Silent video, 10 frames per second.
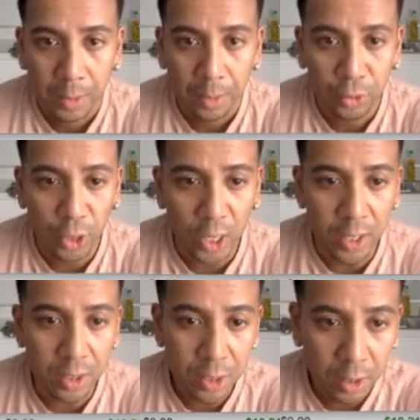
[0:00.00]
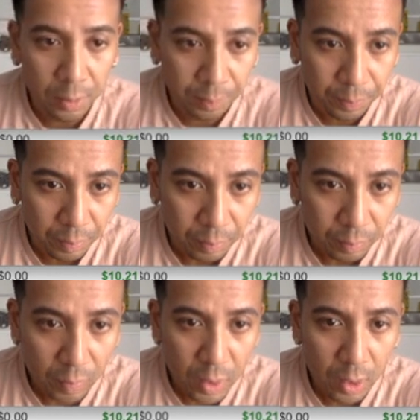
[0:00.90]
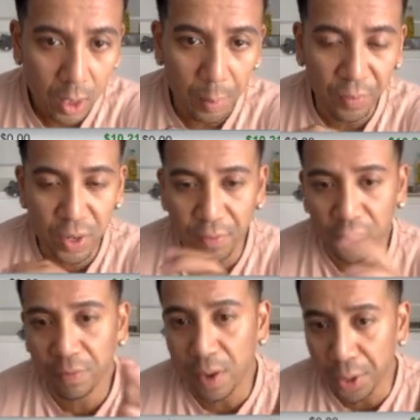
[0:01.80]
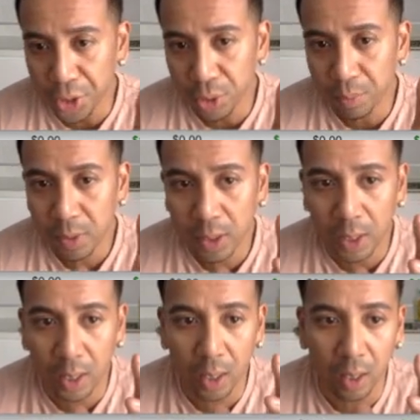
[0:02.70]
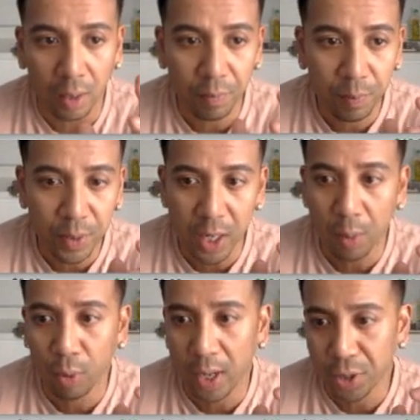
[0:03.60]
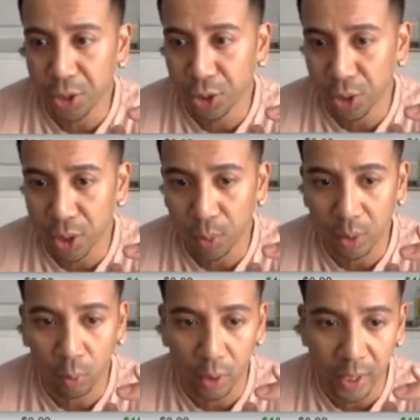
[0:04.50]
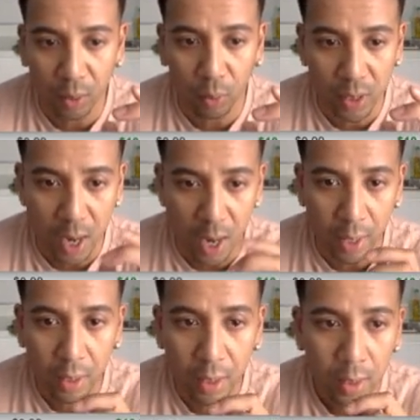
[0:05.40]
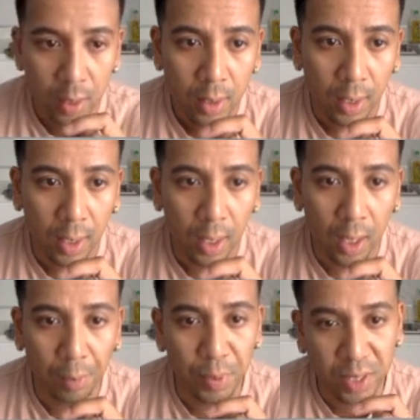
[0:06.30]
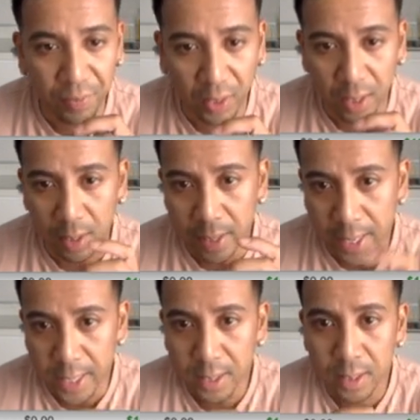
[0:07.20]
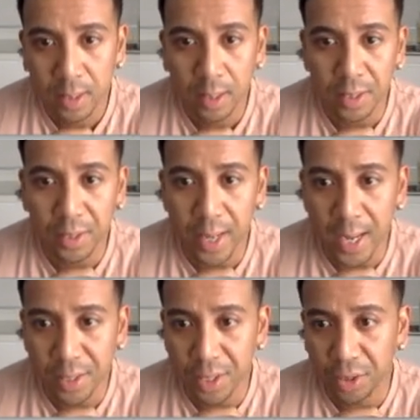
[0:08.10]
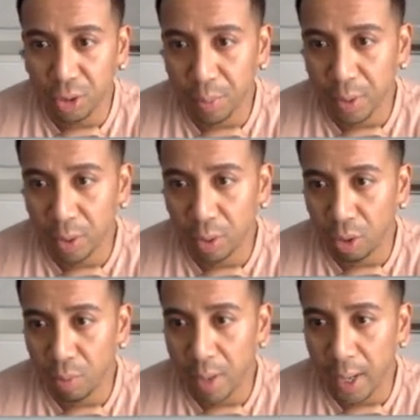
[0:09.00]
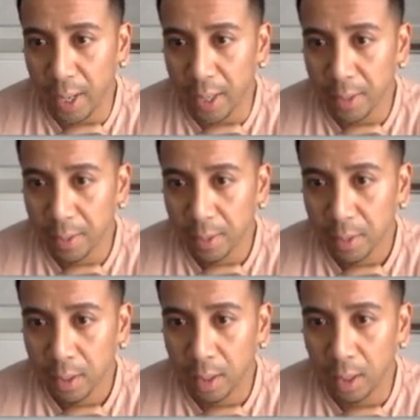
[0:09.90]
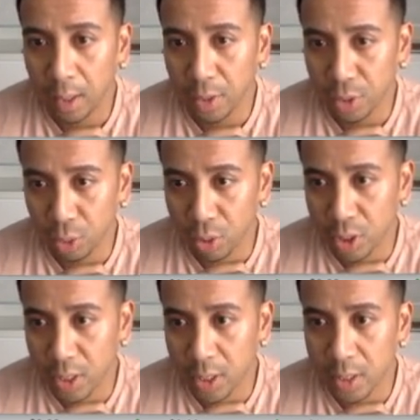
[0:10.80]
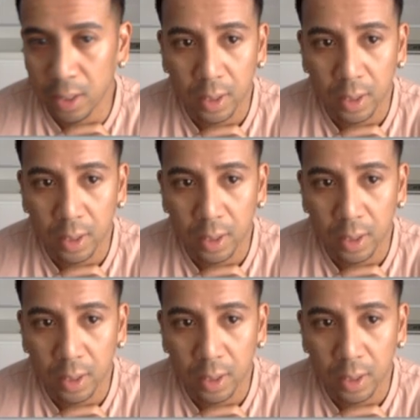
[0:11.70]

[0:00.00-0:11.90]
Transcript: Trends, if you have enough volume, Binom will actually show you what's working, what's not, specifically on dates. You can actually group it all by your sources.